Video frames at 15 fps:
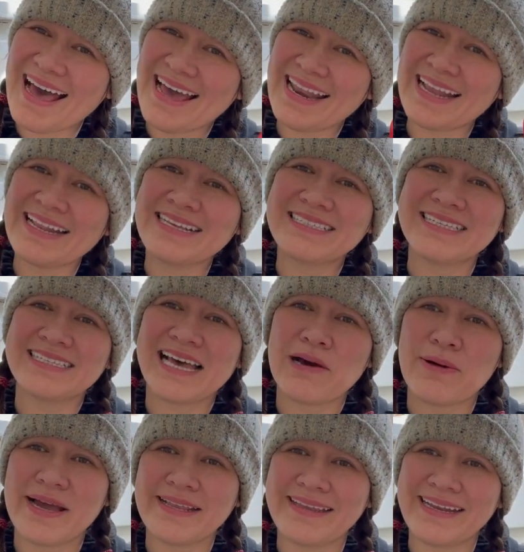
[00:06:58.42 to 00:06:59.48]
And this is how
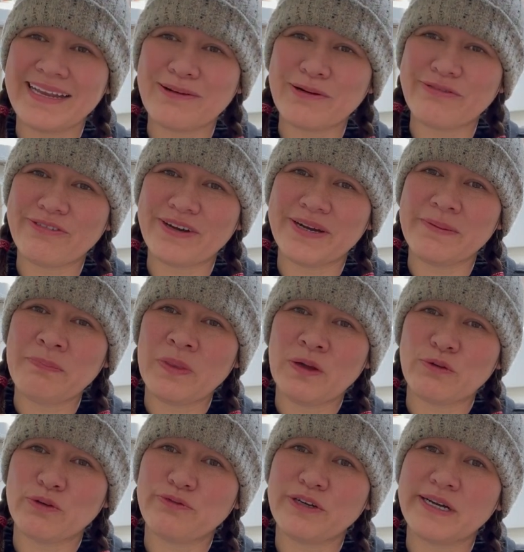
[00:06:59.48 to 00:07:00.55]
I did it with a,
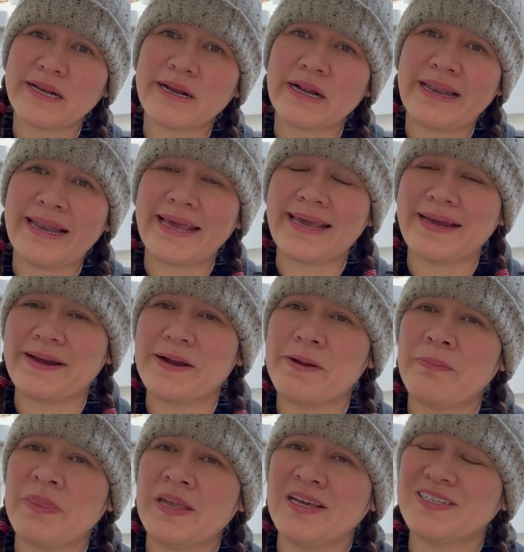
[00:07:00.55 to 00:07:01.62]
with a clicker.
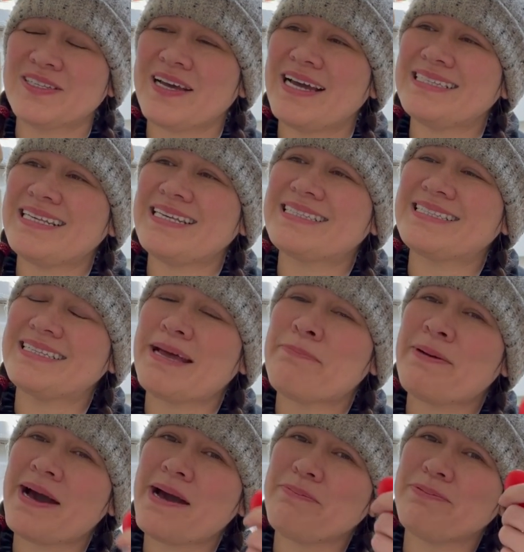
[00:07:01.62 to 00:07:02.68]
So I say step
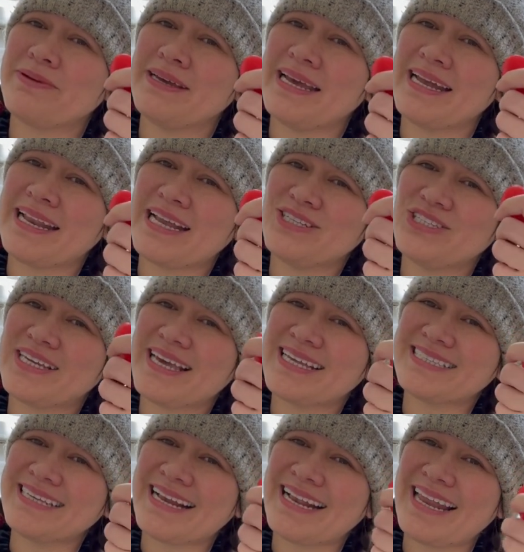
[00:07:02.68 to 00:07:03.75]
up, and then she
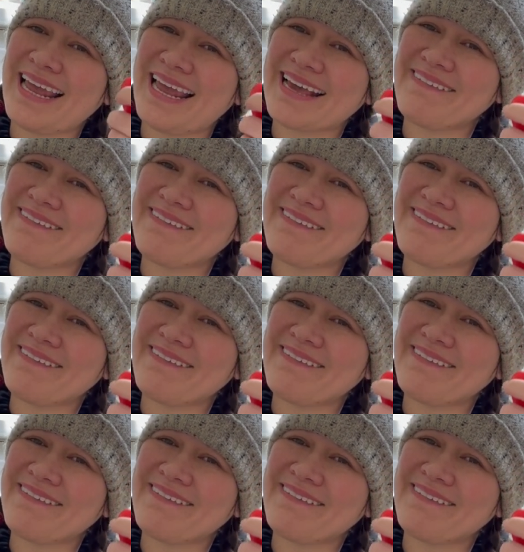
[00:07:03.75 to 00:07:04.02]
gets a click.